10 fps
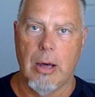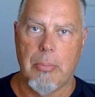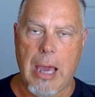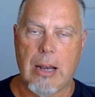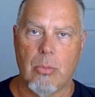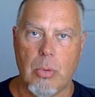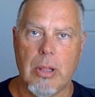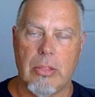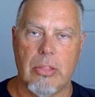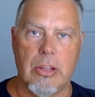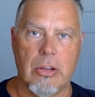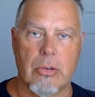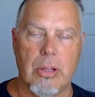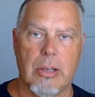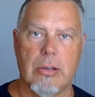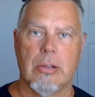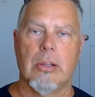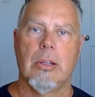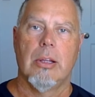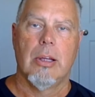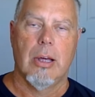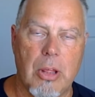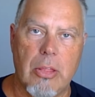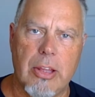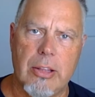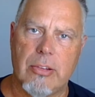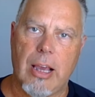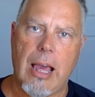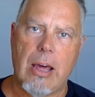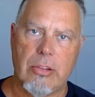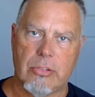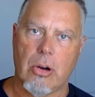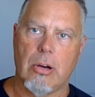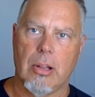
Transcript: battle with that you're in. The other thing is like how to start.